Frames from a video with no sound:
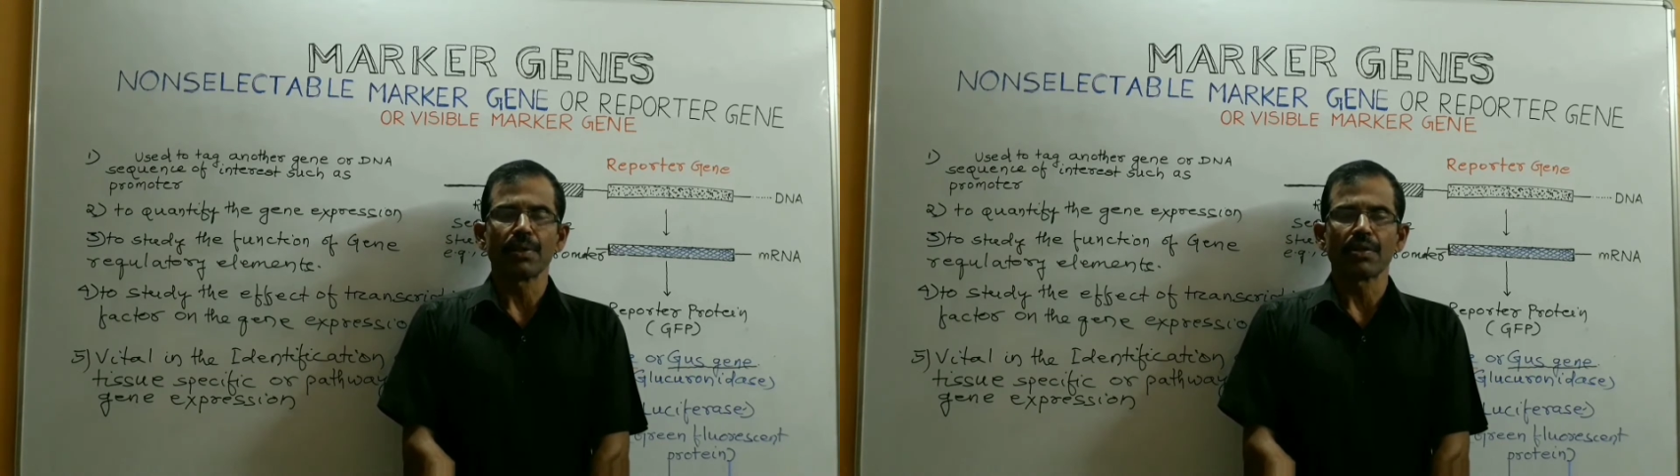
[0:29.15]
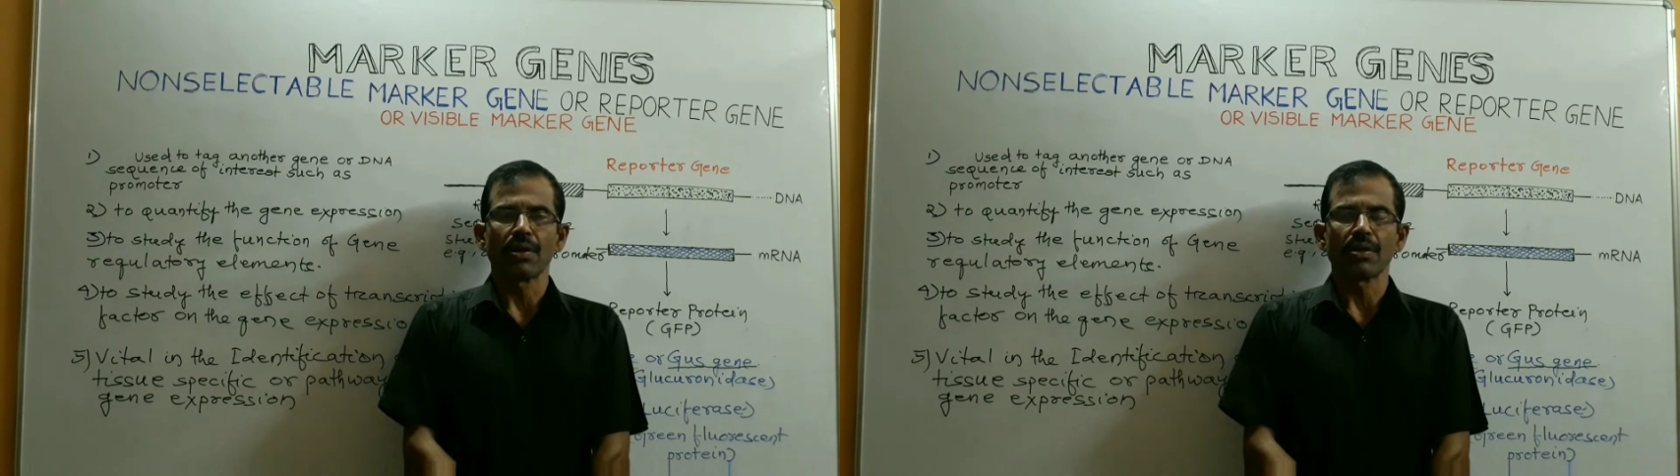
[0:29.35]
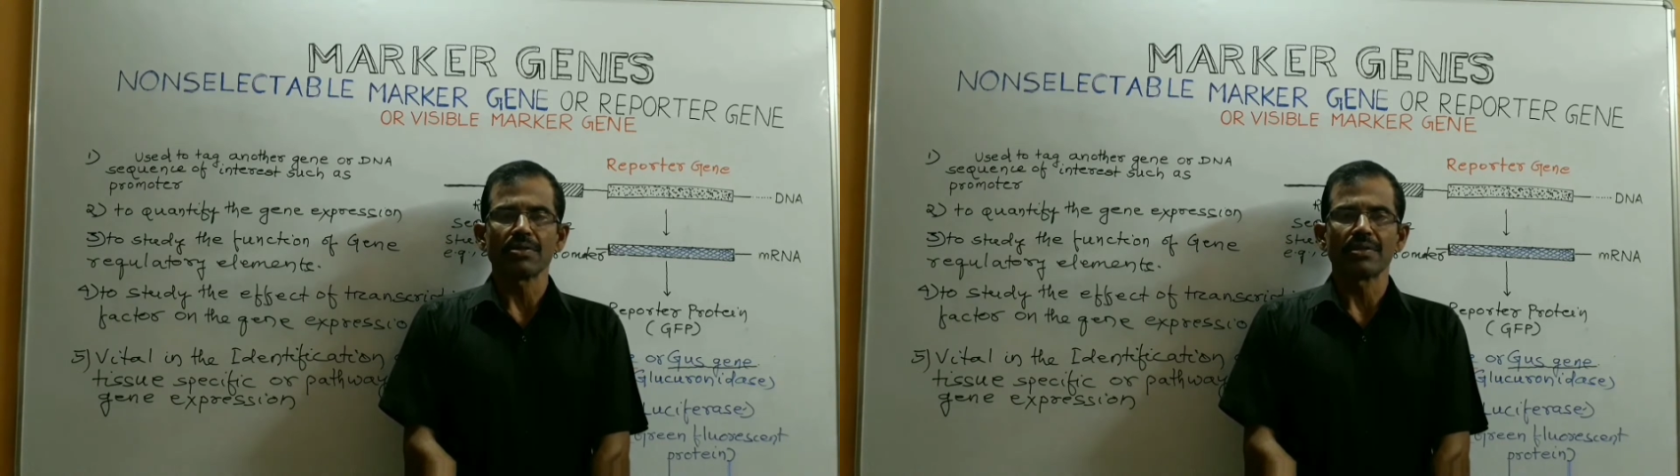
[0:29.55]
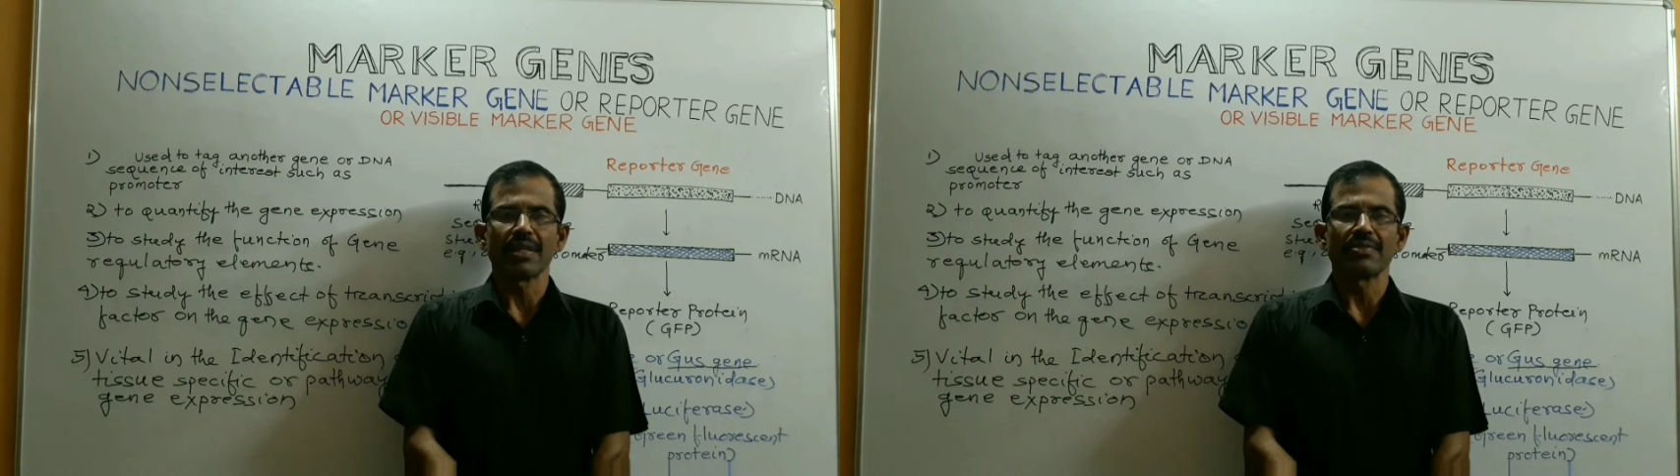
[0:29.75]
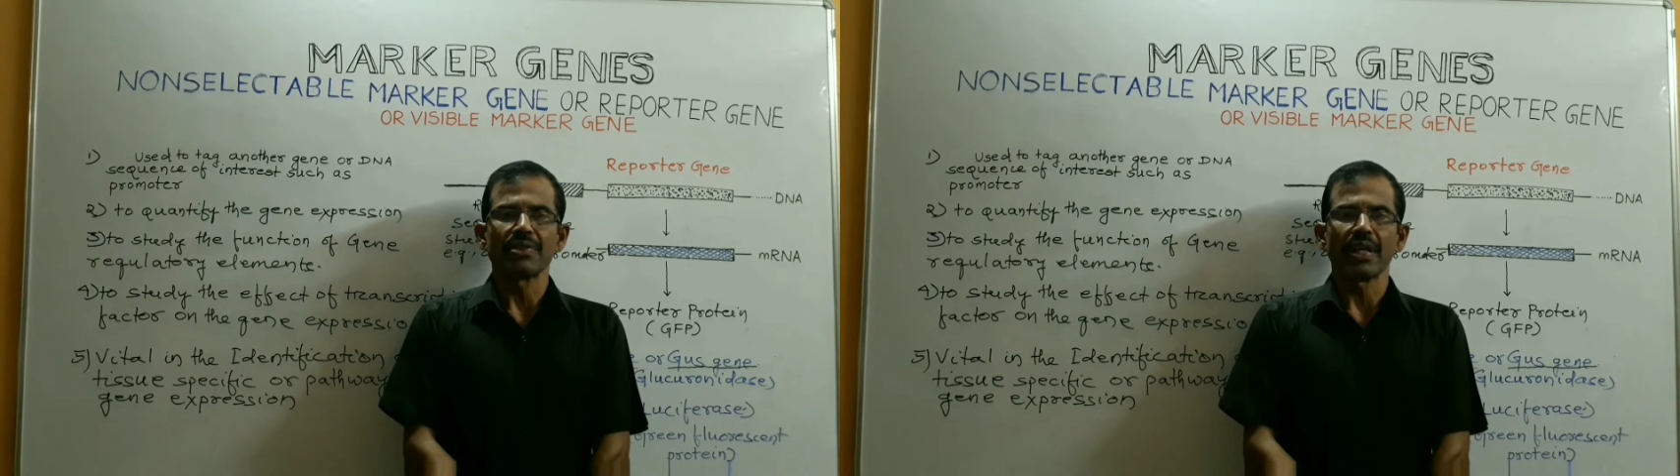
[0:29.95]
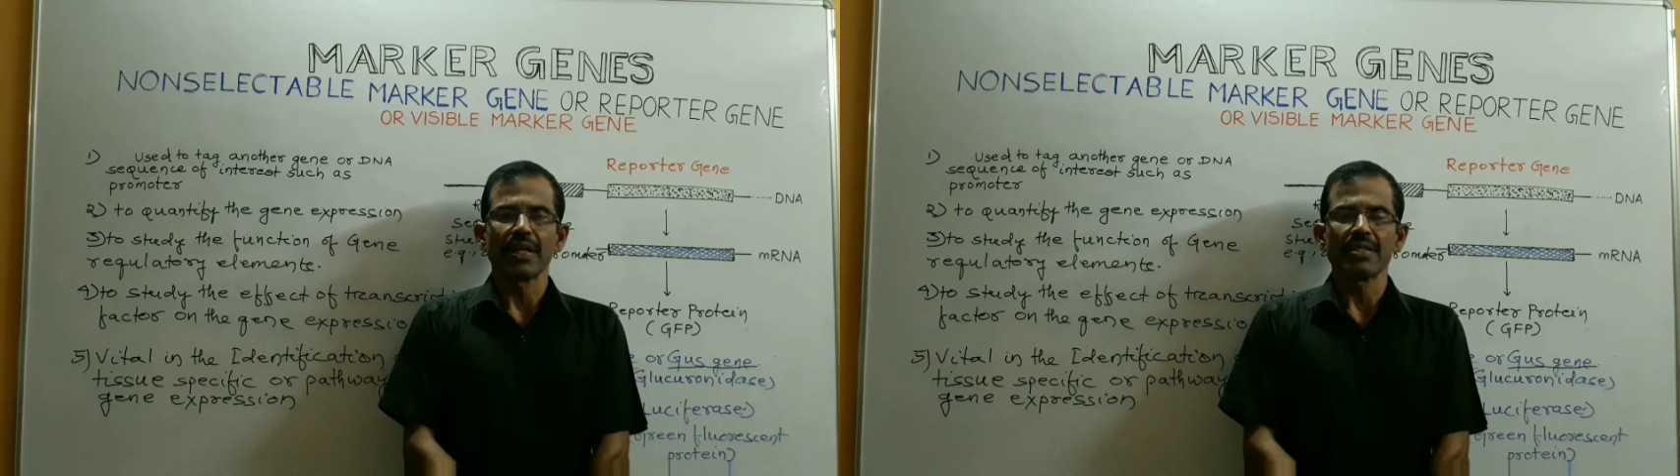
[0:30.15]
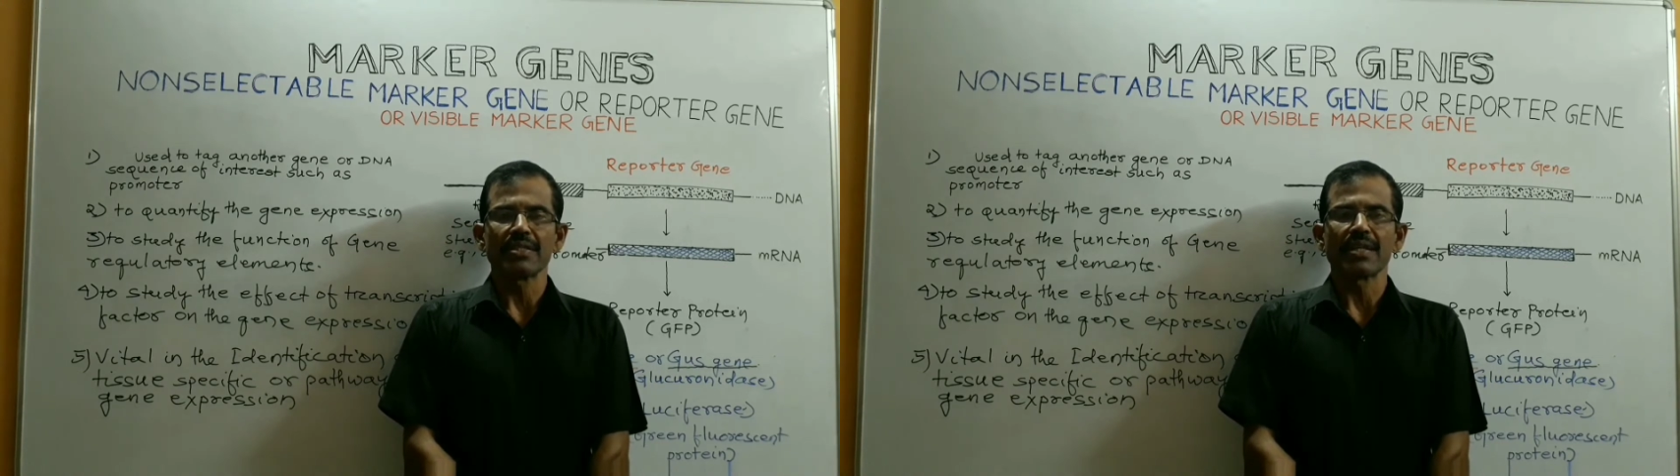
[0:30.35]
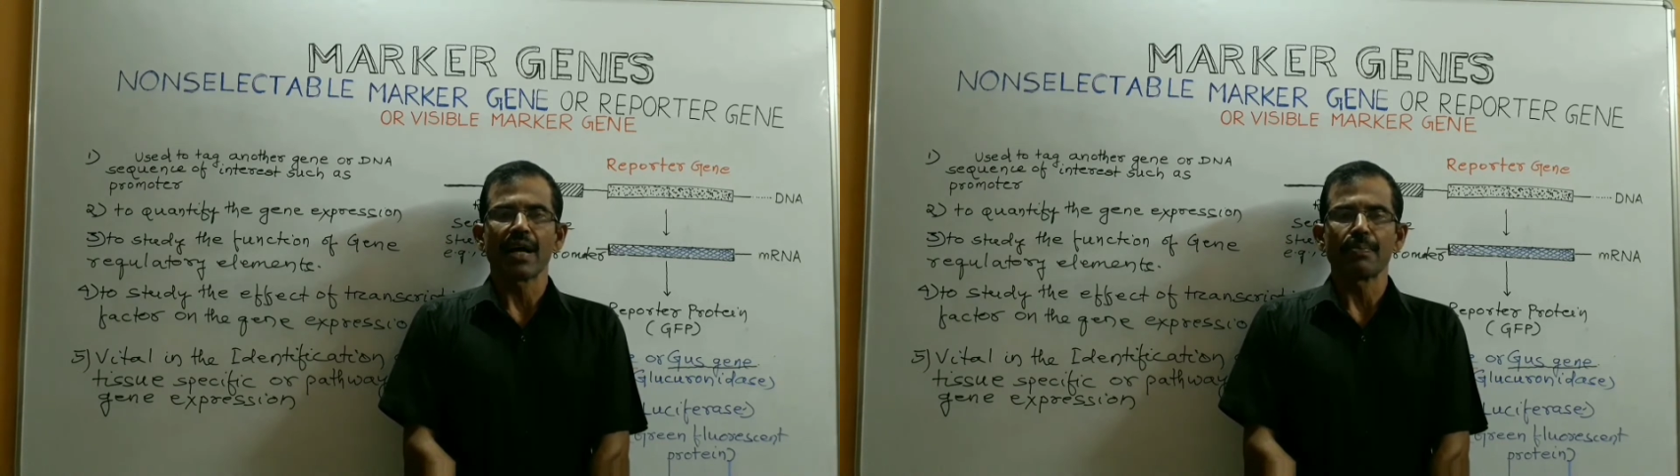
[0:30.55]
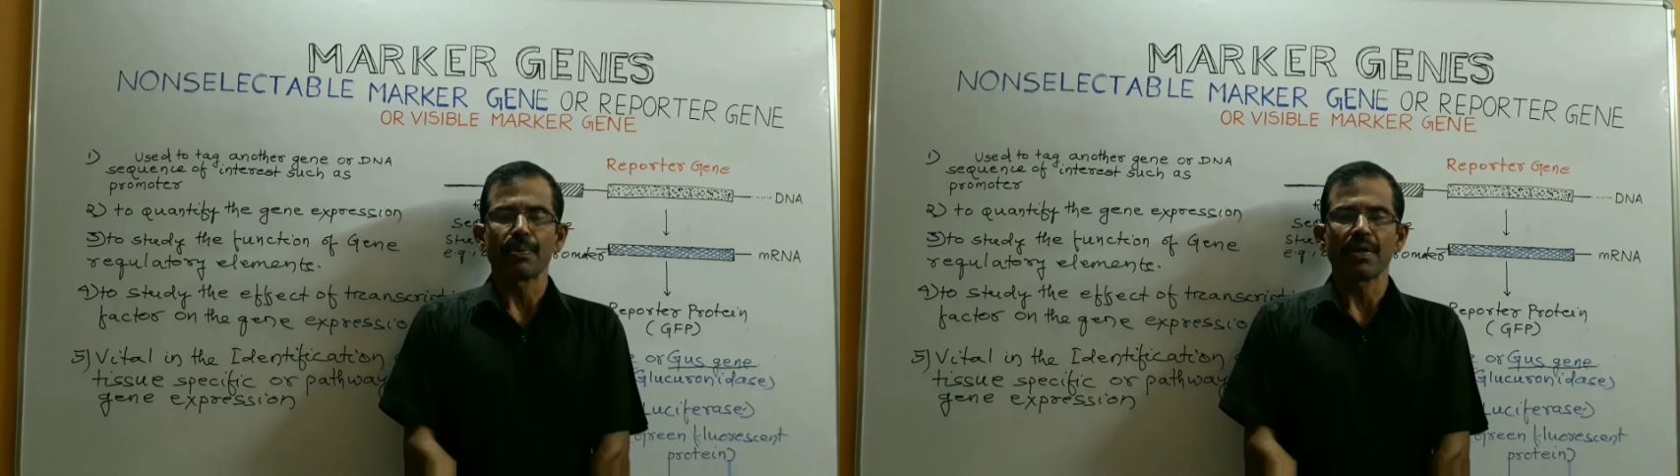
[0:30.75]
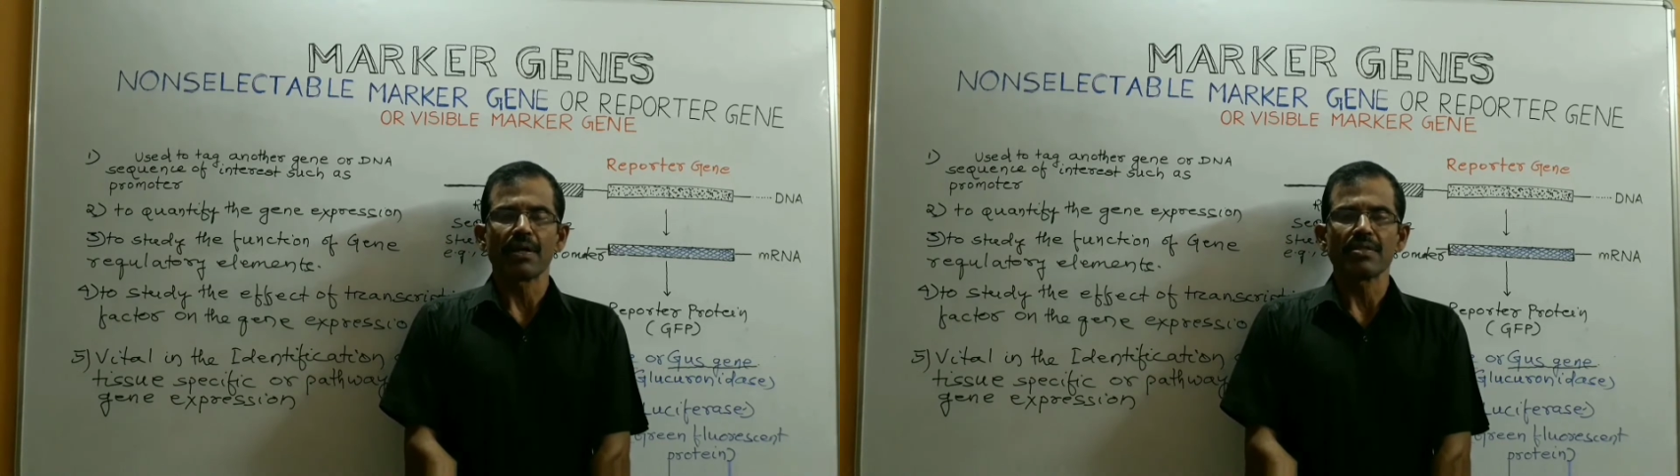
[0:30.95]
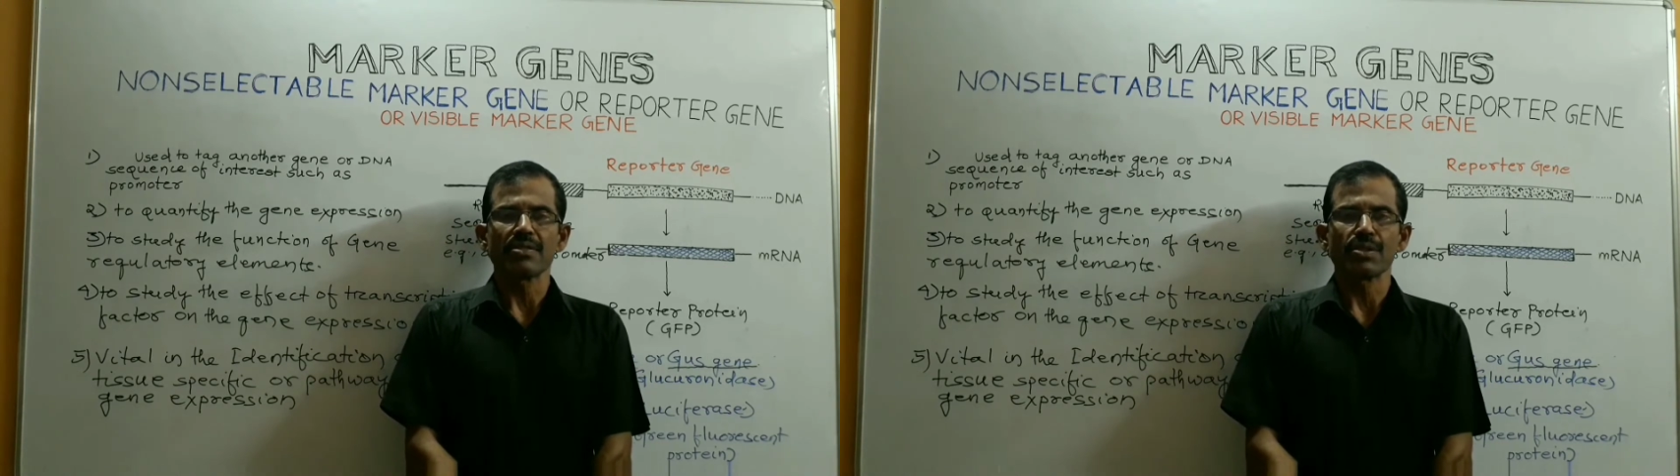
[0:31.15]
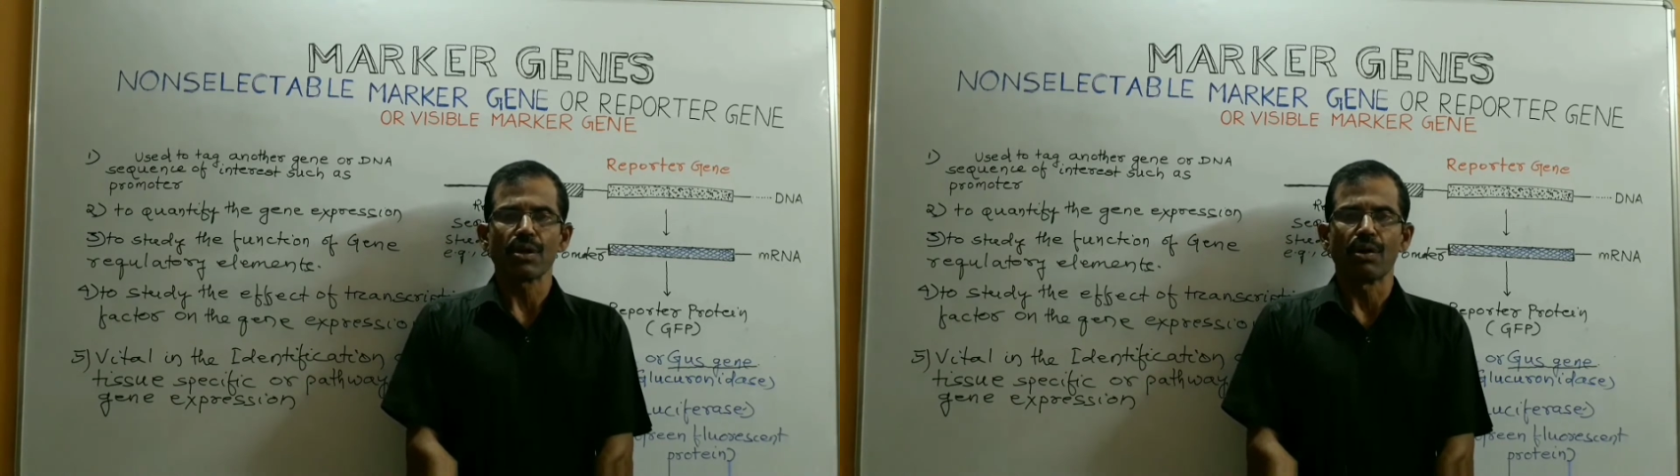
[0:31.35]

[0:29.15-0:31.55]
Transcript: because they change the appearance